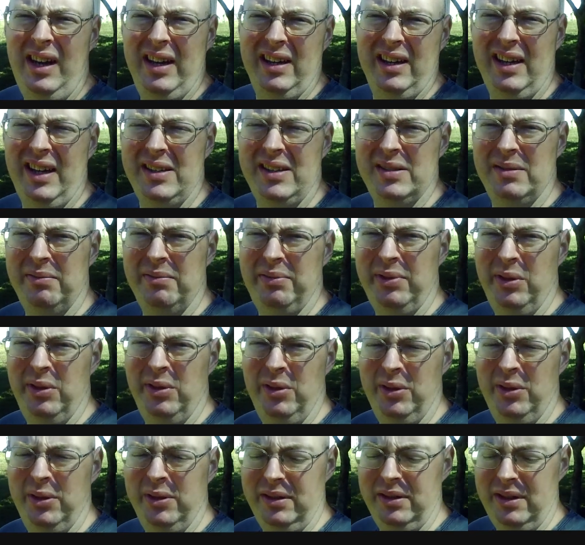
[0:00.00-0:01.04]
And got some
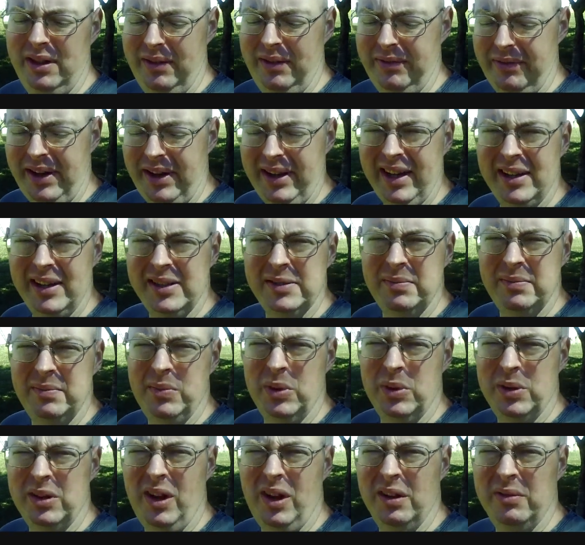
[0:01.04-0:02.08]
food, finally got some
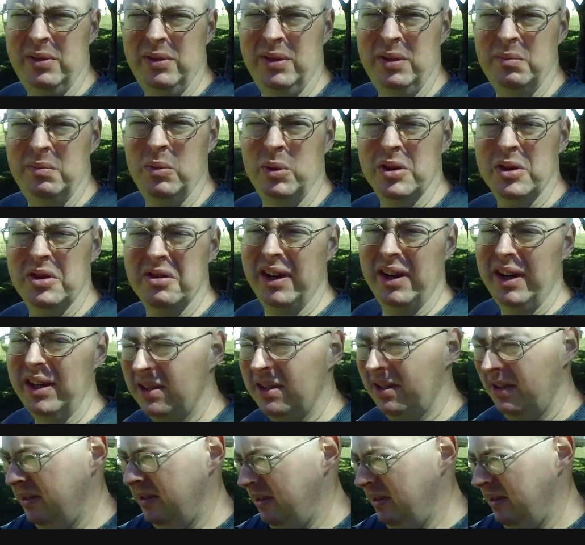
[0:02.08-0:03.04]
more dog food and more drinks,